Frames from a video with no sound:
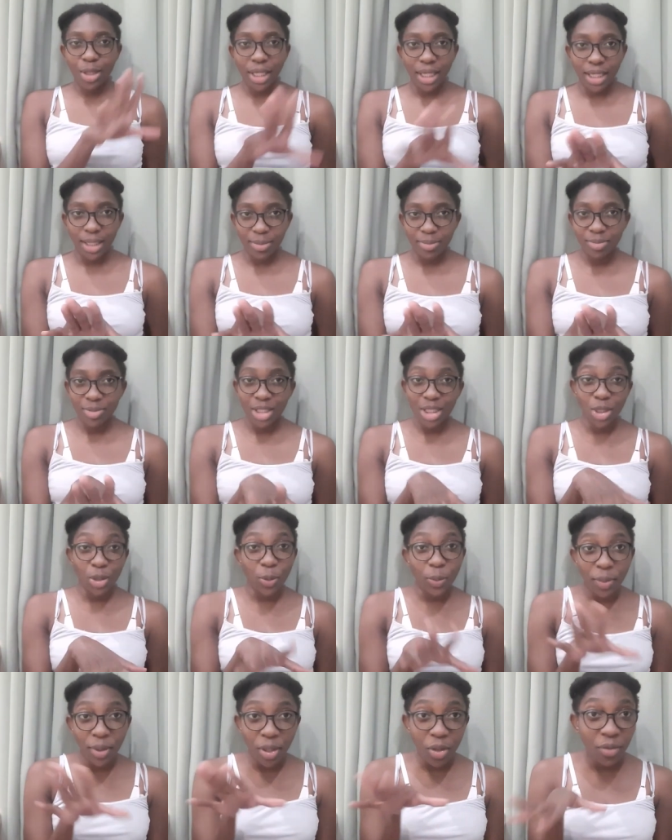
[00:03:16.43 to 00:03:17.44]
okay so
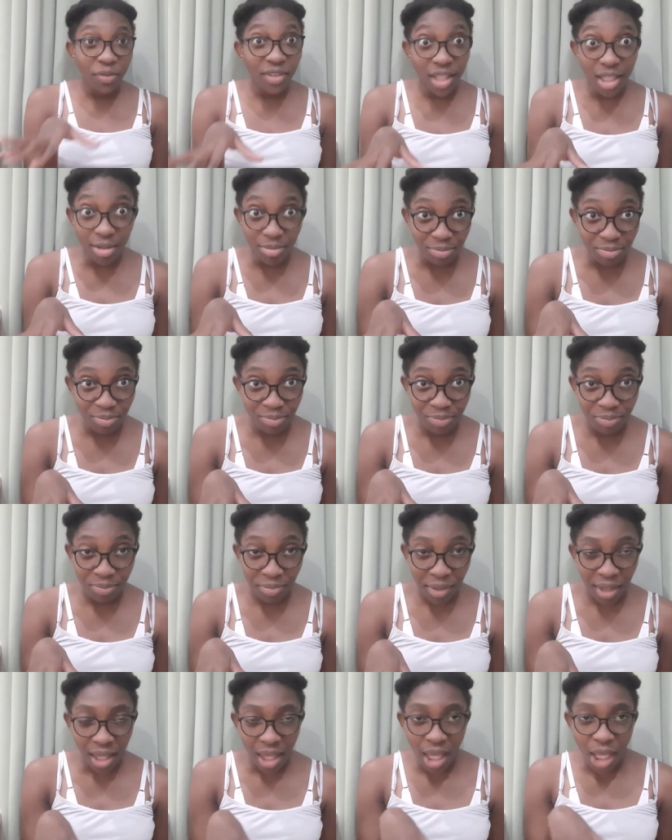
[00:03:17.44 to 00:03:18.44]
pov
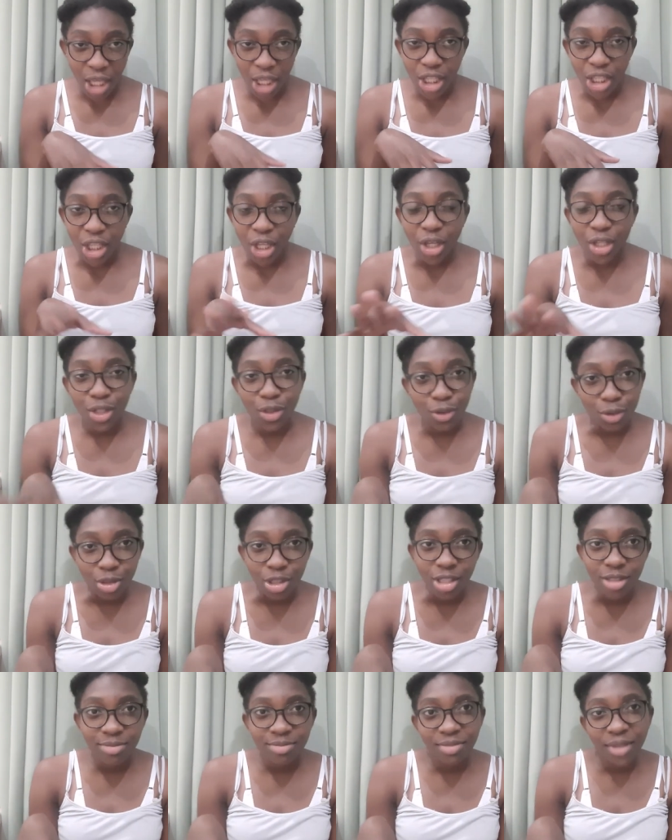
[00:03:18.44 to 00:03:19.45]
yeah
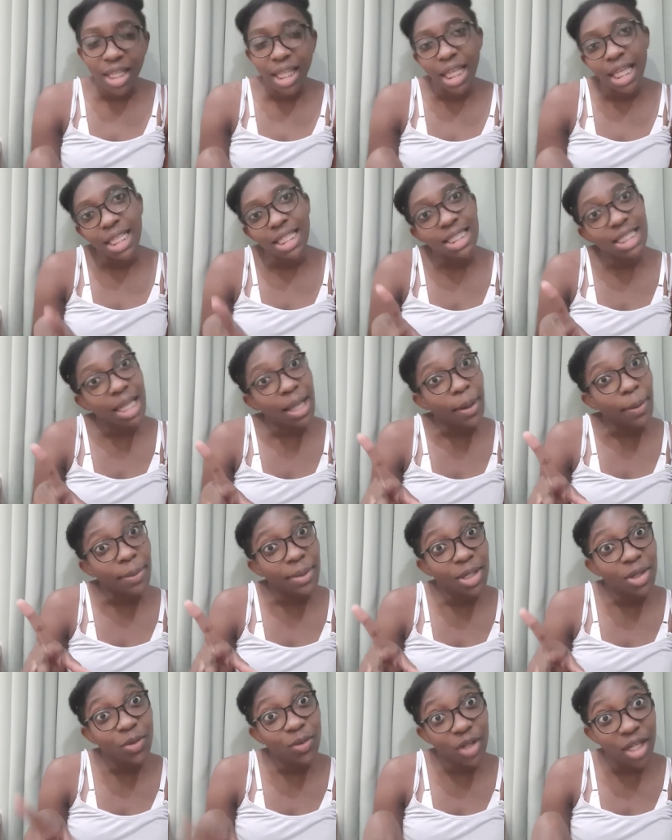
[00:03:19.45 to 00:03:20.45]
dude it's stand up
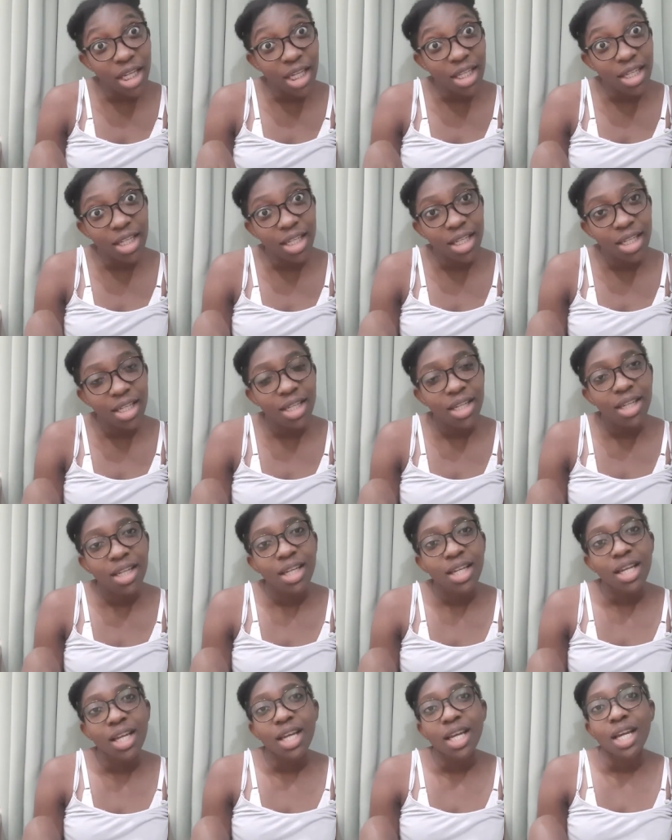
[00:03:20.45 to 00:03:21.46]
in the rain
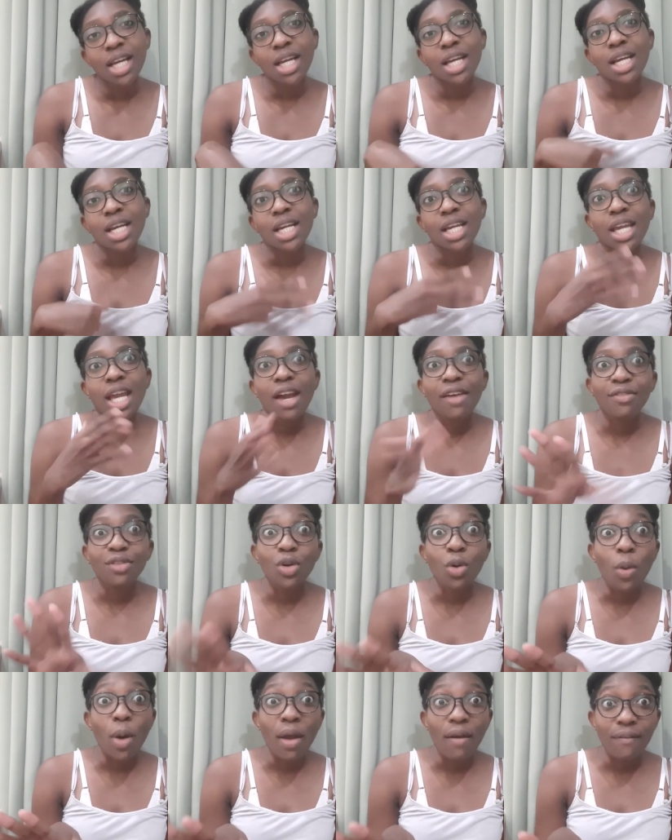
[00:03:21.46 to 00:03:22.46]
you have
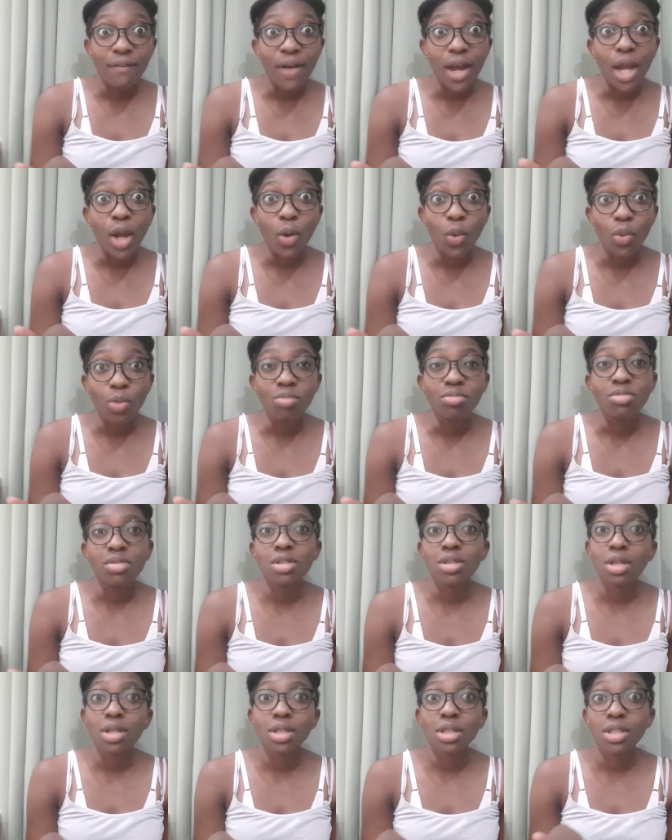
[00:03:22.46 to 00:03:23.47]
no wi-fi home
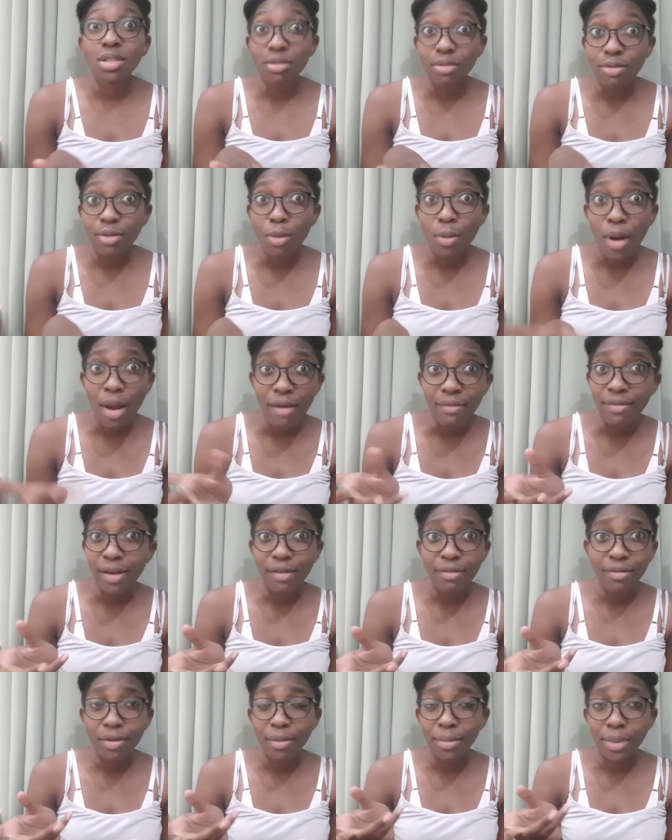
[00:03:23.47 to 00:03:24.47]
so you're taking wi-fi
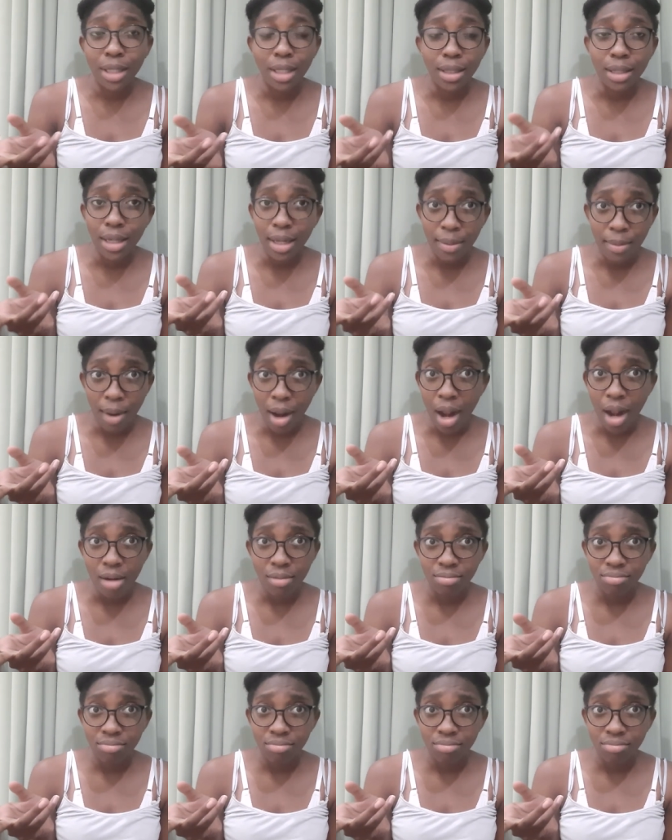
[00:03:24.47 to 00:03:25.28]
from your neighbor